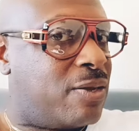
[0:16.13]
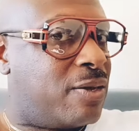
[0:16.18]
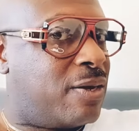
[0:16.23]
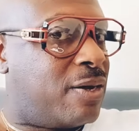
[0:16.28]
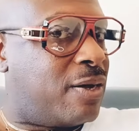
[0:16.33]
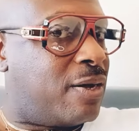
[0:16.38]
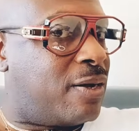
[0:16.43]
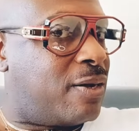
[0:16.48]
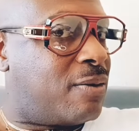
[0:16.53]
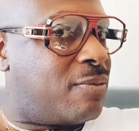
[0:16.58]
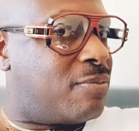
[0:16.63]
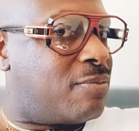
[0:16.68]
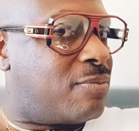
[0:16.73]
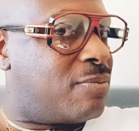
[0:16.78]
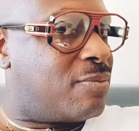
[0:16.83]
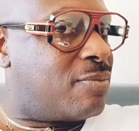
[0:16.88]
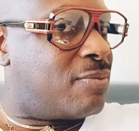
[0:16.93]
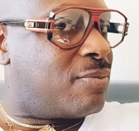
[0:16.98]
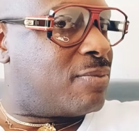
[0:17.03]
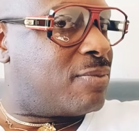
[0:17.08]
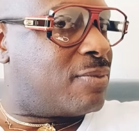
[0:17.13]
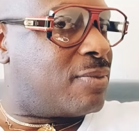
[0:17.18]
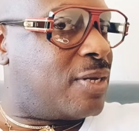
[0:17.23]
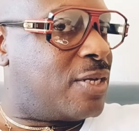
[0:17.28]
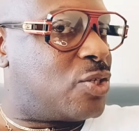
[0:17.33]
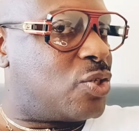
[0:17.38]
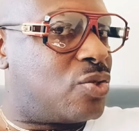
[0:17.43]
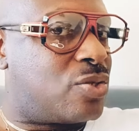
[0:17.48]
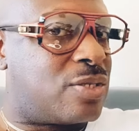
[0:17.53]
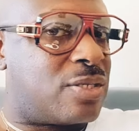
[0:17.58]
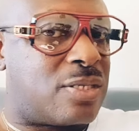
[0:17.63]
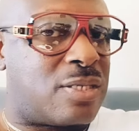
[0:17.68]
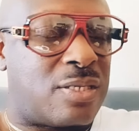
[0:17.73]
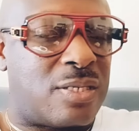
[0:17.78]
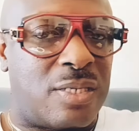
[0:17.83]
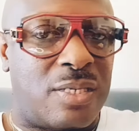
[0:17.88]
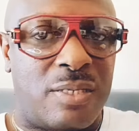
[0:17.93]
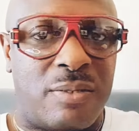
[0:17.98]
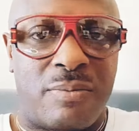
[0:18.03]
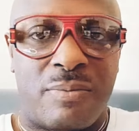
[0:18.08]
Um, as you can
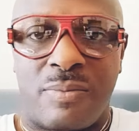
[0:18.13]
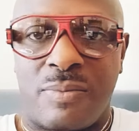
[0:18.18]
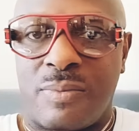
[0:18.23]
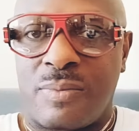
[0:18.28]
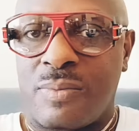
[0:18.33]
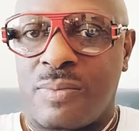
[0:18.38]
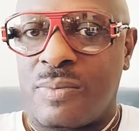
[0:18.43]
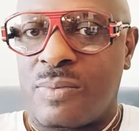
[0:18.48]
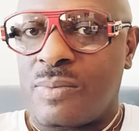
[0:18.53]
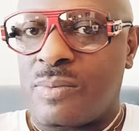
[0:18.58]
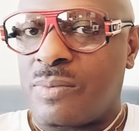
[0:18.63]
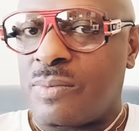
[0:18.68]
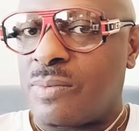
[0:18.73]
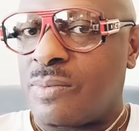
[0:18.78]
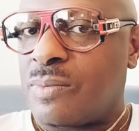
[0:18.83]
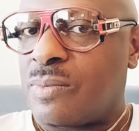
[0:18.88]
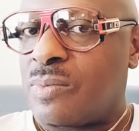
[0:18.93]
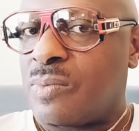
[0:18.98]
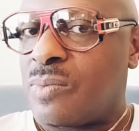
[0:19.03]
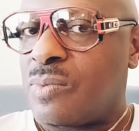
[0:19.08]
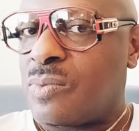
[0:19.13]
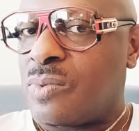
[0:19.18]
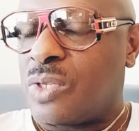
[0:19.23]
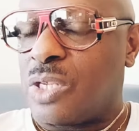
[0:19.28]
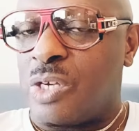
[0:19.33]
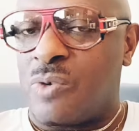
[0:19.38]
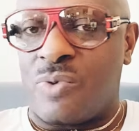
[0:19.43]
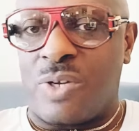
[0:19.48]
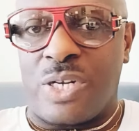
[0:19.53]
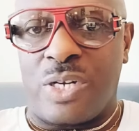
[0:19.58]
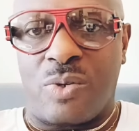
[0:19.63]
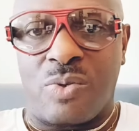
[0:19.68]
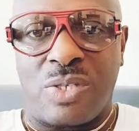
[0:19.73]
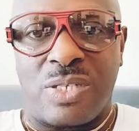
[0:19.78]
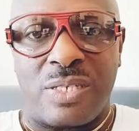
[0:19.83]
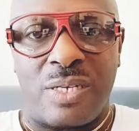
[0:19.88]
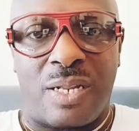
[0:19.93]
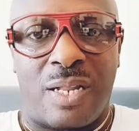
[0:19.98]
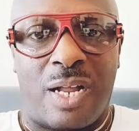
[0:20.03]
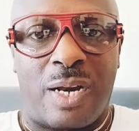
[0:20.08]
see, you really don't
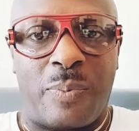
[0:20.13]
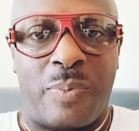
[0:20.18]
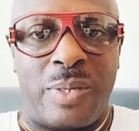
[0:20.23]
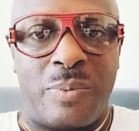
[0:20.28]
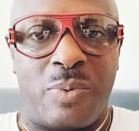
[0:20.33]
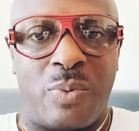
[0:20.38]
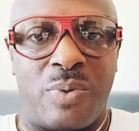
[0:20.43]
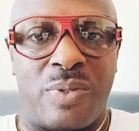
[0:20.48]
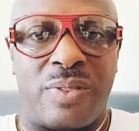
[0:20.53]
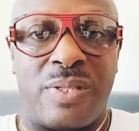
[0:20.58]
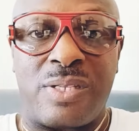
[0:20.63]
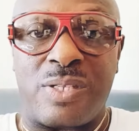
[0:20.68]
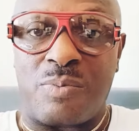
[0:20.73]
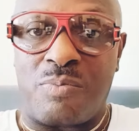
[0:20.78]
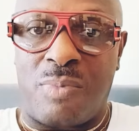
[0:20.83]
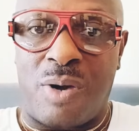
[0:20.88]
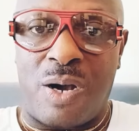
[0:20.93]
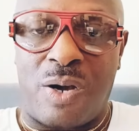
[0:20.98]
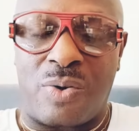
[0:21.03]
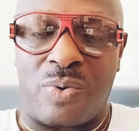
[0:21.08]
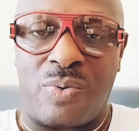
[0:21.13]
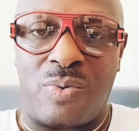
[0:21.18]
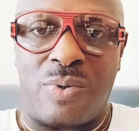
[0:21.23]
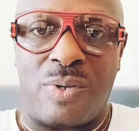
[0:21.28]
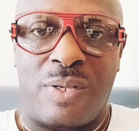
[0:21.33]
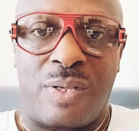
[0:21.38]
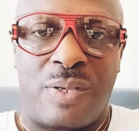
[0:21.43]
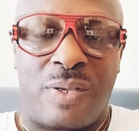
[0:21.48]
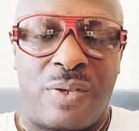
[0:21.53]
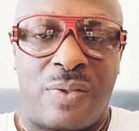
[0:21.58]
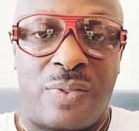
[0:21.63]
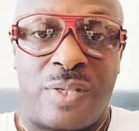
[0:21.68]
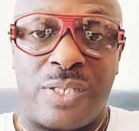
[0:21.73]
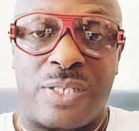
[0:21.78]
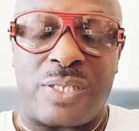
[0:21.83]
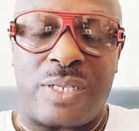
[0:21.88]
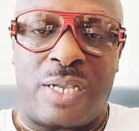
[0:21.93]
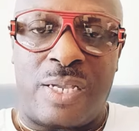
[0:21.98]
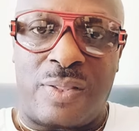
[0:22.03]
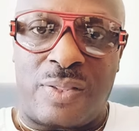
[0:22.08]
see a lot of people with this model,
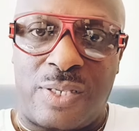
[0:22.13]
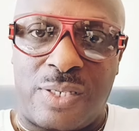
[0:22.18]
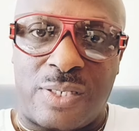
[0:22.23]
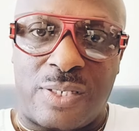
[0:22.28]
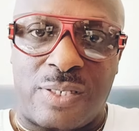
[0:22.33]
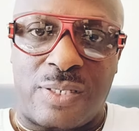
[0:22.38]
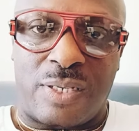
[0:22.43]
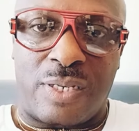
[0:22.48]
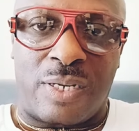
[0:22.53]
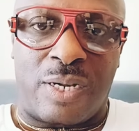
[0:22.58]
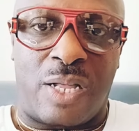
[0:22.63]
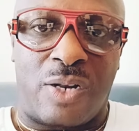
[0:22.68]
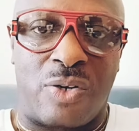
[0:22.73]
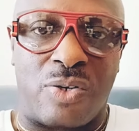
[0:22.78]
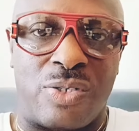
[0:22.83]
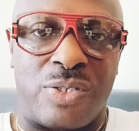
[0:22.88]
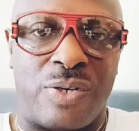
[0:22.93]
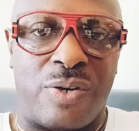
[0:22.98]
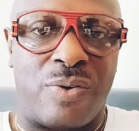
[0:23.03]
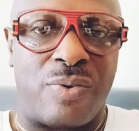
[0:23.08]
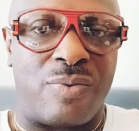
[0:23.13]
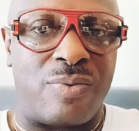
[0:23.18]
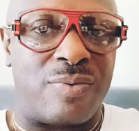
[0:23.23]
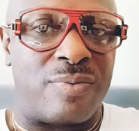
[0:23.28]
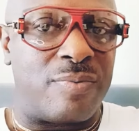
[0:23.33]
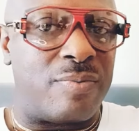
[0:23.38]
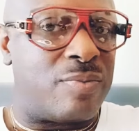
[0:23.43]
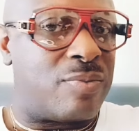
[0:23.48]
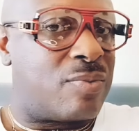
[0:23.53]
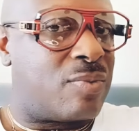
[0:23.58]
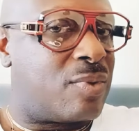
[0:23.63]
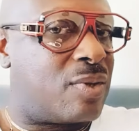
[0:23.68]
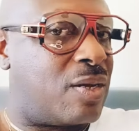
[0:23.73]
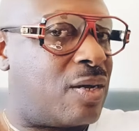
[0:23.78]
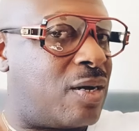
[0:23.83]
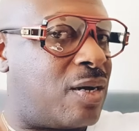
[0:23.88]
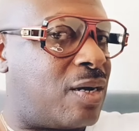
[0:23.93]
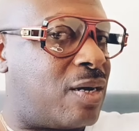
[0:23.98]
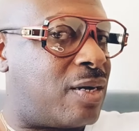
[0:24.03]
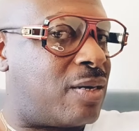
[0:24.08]
this in this color tone,
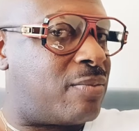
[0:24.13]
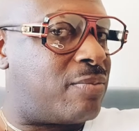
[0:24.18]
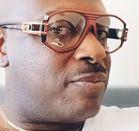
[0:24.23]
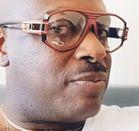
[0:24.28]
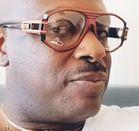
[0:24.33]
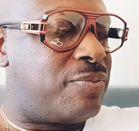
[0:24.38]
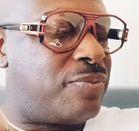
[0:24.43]
um,